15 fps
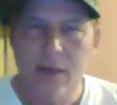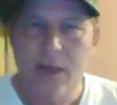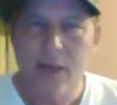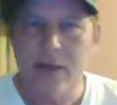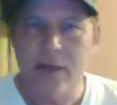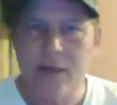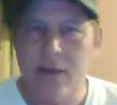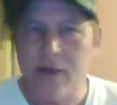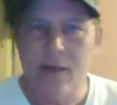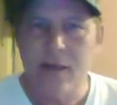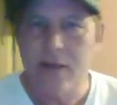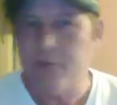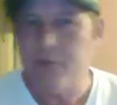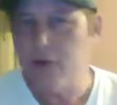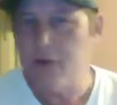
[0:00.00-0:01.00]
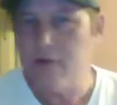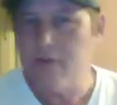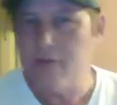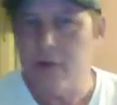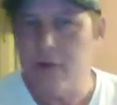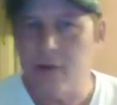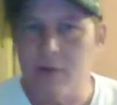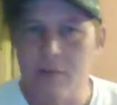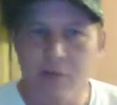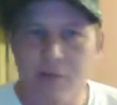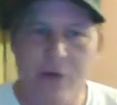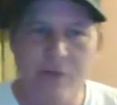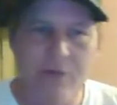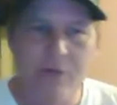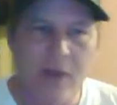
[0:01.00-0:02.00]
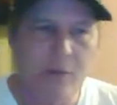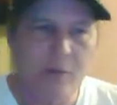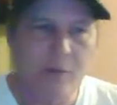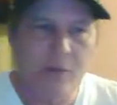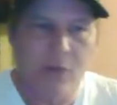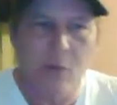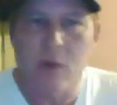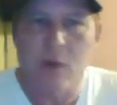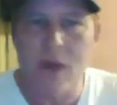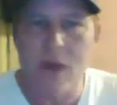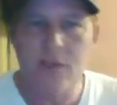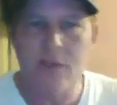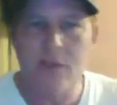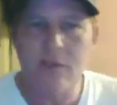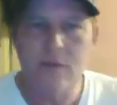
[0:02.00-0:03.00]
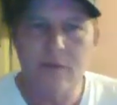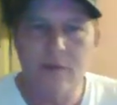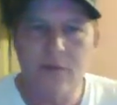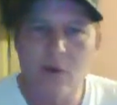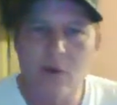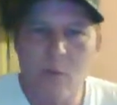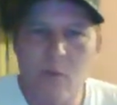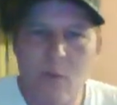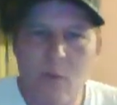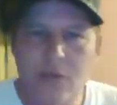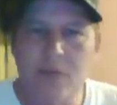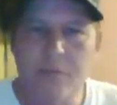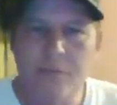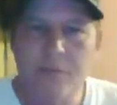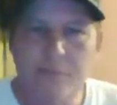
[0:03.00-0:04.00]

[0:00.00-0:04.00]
And if you're, you know, if you're available, you want to watch it, you know, watch it.